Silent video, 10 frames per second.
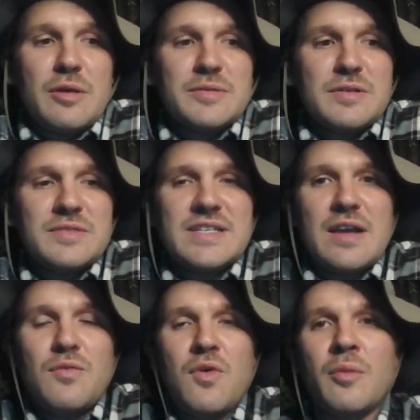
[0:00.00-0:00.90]
stay
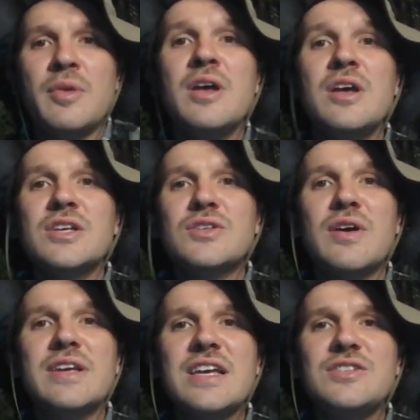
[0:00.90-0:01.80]
warm. So I
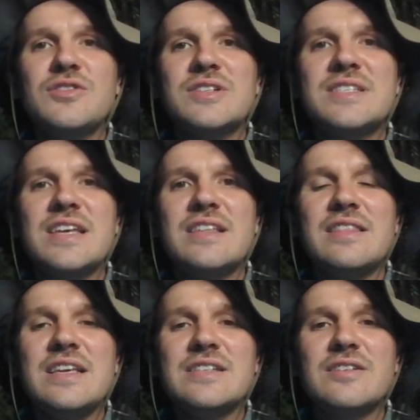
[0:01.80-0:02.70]
guess you could say that
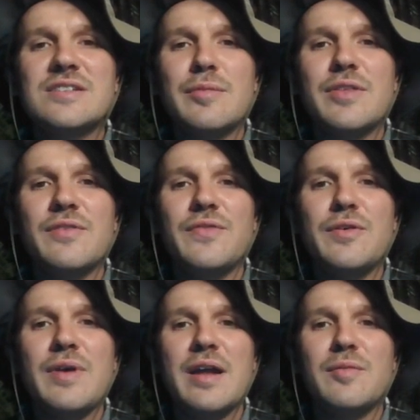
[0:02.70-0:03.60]
these are some of the
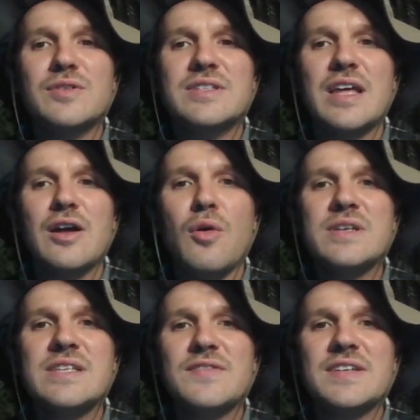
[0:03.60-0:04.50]
few animals that always
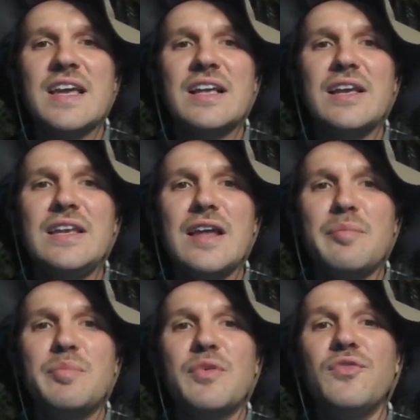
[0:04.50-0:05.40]
have to get cleaned
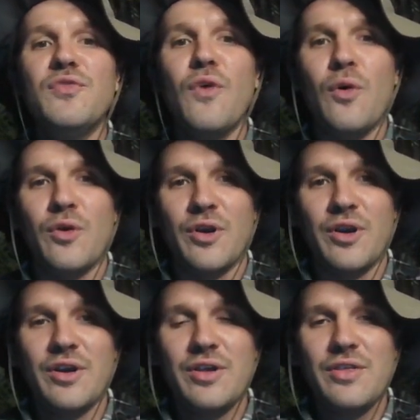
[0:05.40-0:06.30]
up before
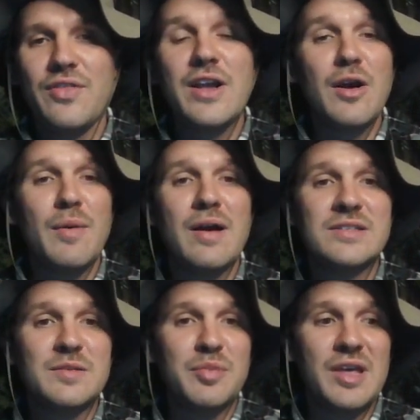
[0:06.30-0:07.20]
they go out to
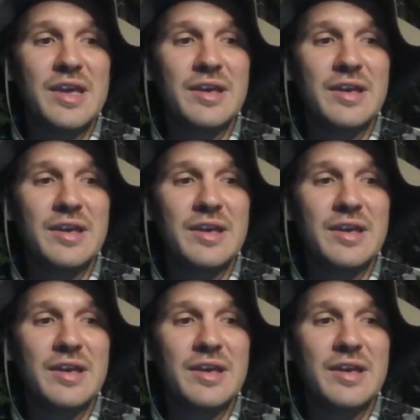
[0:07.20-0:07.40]
play.